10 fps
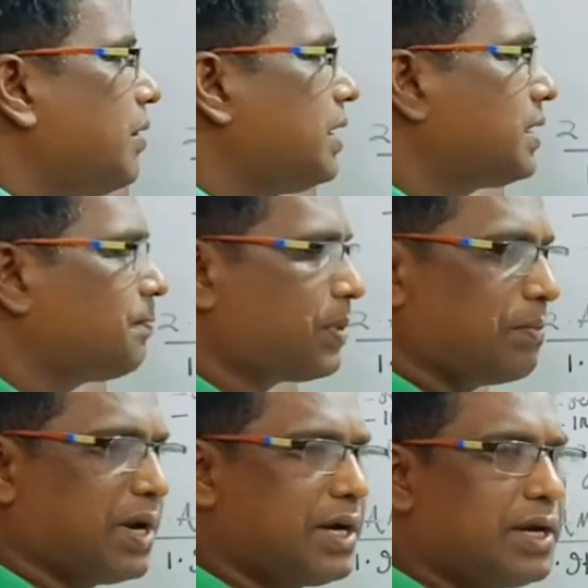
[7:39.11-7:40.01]
is
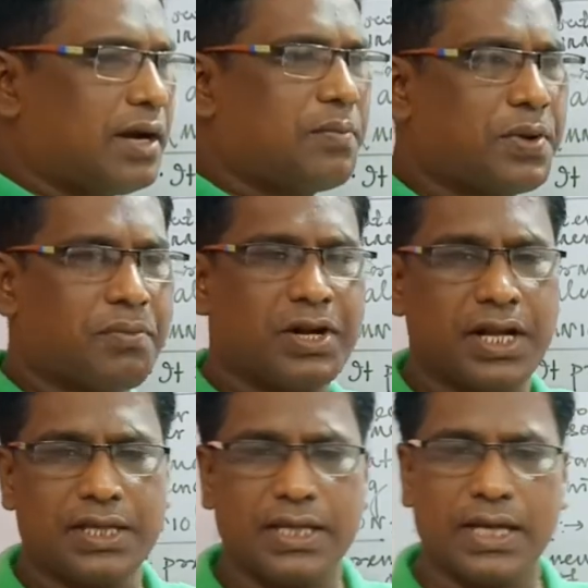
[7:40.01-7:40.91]
prevented from
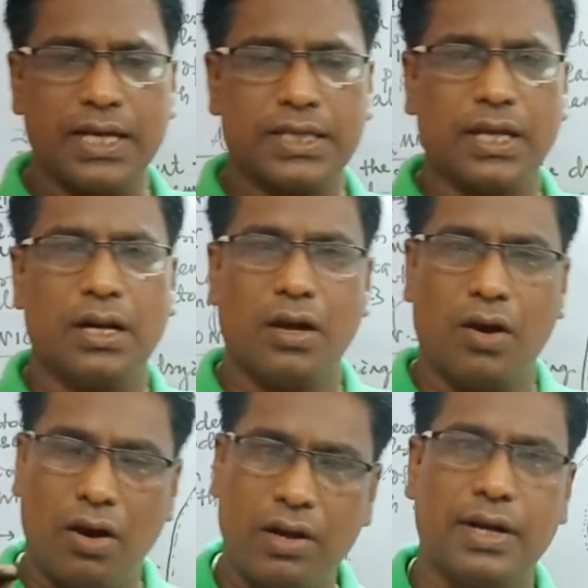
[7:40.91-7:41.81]
desiccation
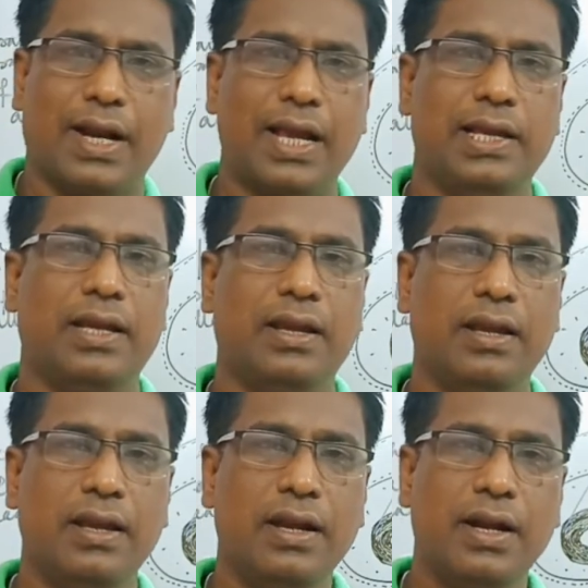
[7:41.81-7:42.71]
or drying
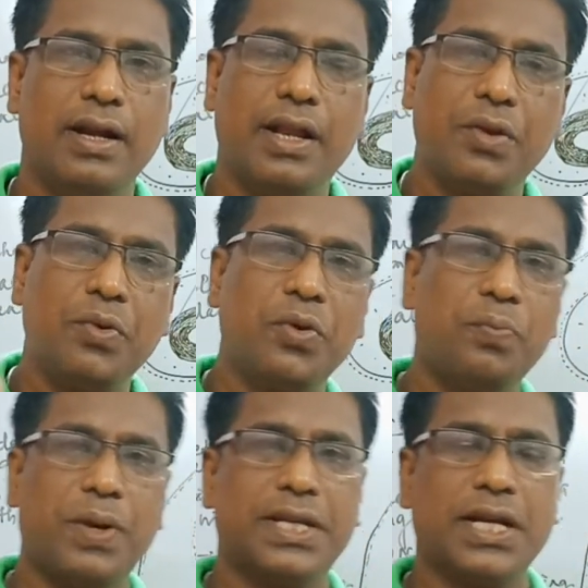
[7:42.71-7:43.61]
due to
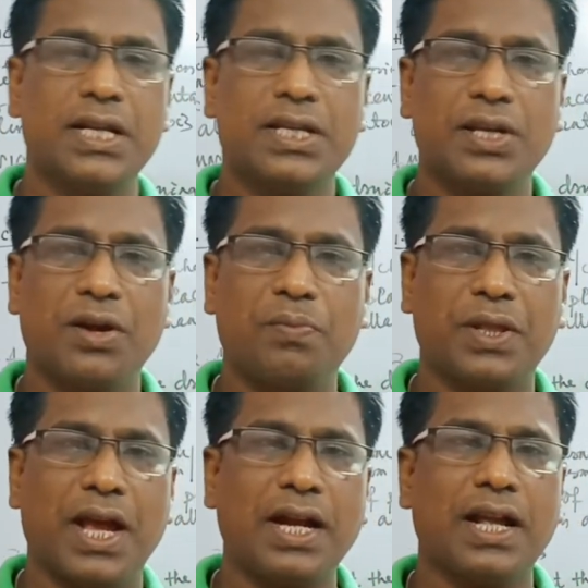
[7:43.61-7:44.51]
presence of
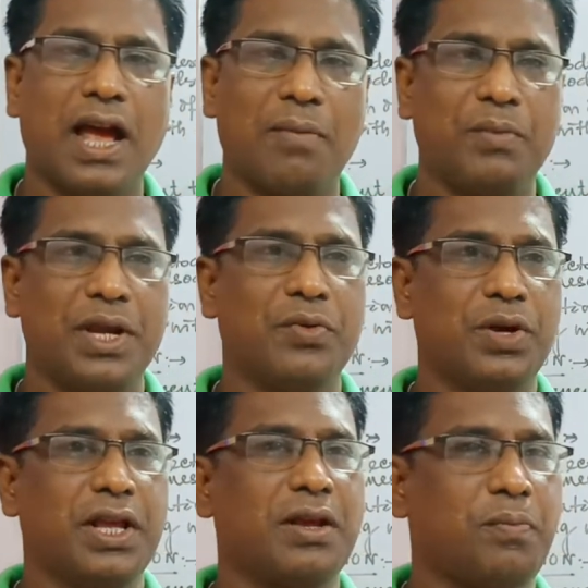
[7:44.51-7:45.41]
that
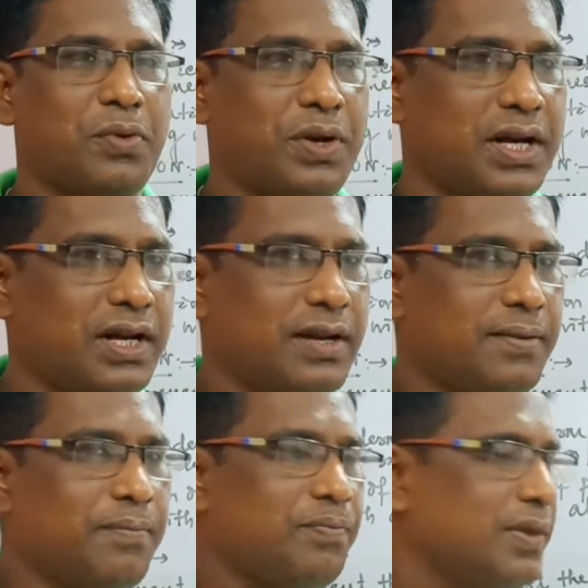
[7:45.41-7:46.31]
amniotic fluid.
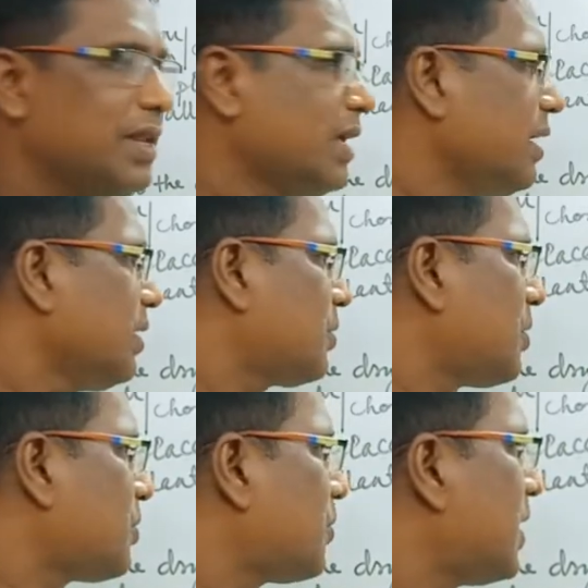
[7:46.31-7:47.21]
So
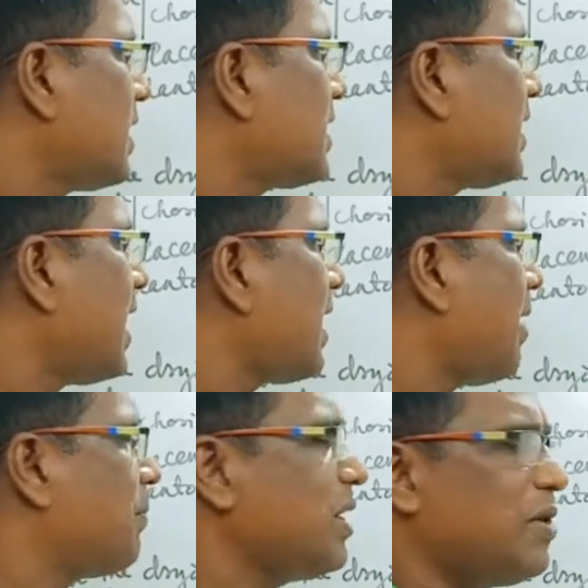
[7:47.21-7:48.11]
students, that
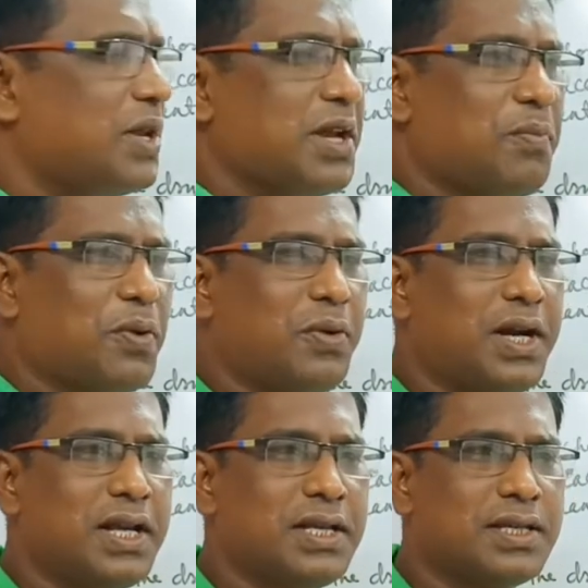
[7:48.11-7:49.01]
amniotic
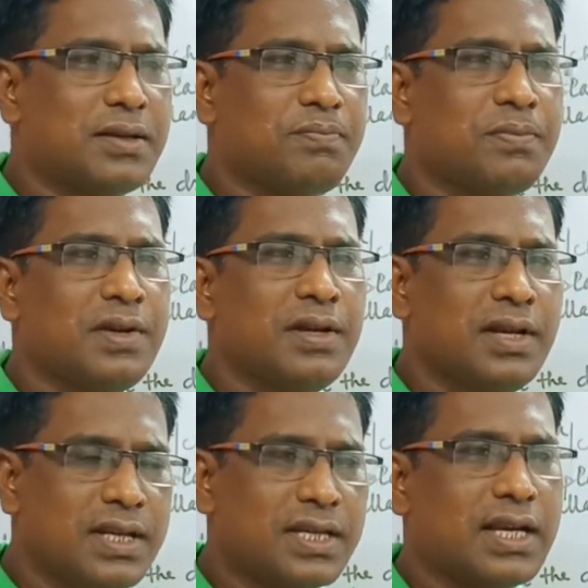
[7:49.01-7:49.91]
fluid is
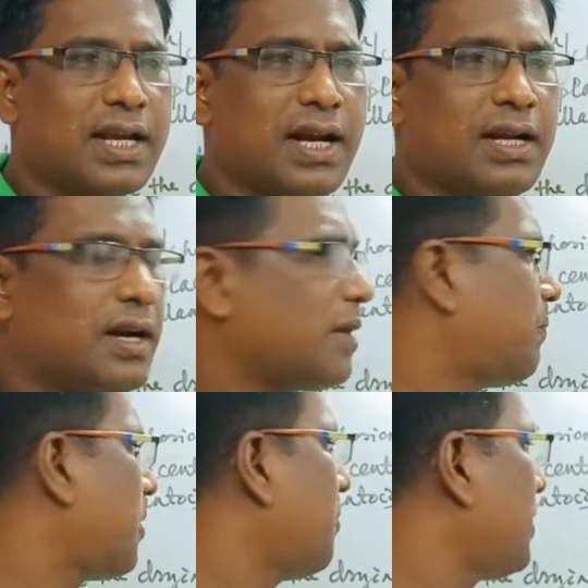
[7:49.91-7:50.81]
secreted from